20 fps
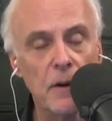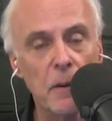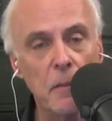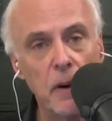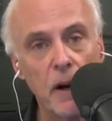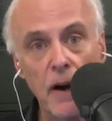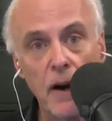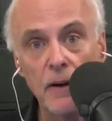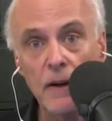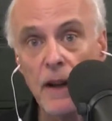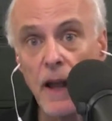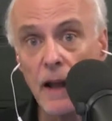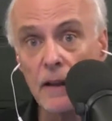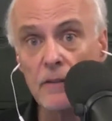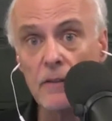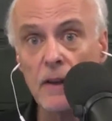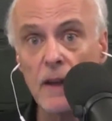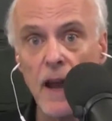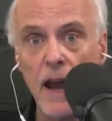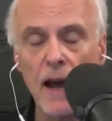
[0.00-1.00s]
But our next
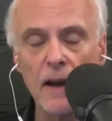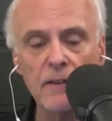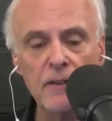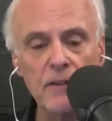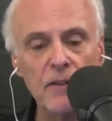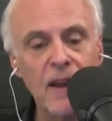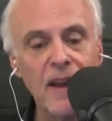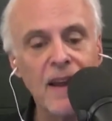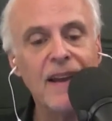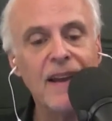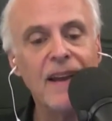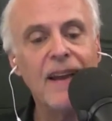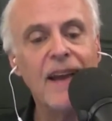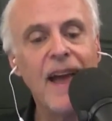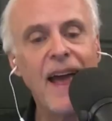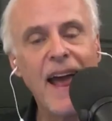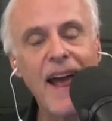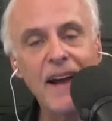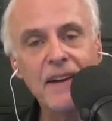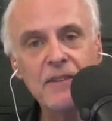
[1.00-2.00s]
guest
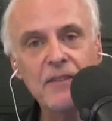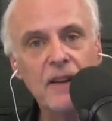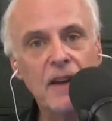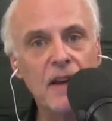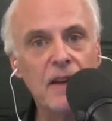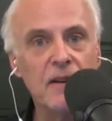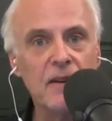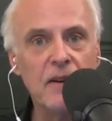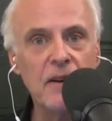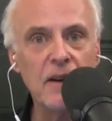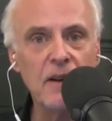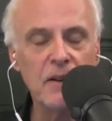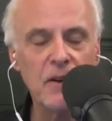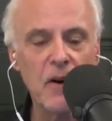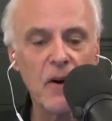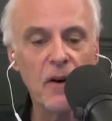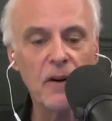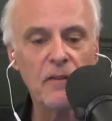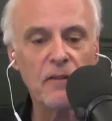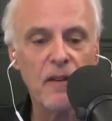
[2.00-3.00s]
has indeed
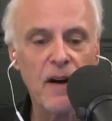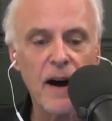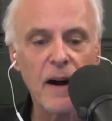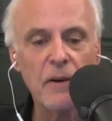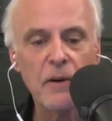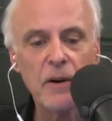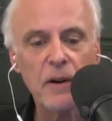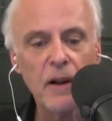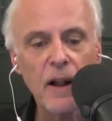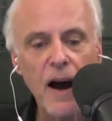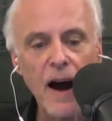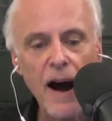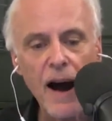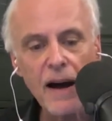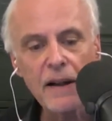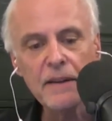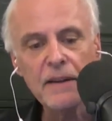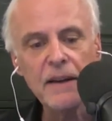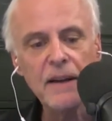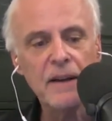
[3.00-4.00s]
gone viral
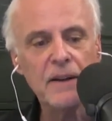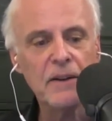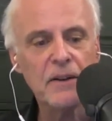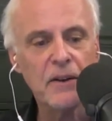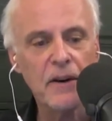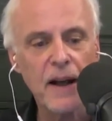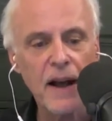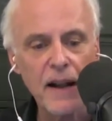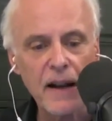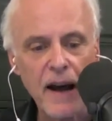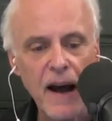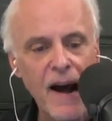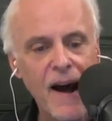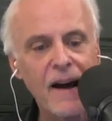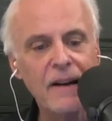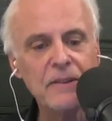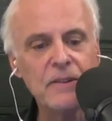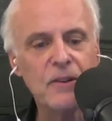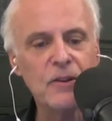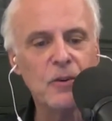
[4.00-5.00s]
on the internet,
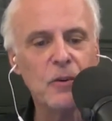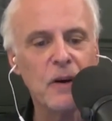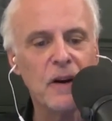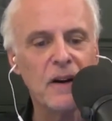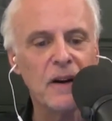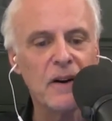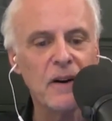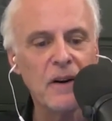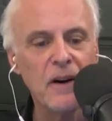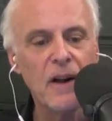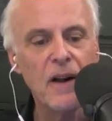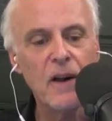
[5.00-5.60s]
on Twitter,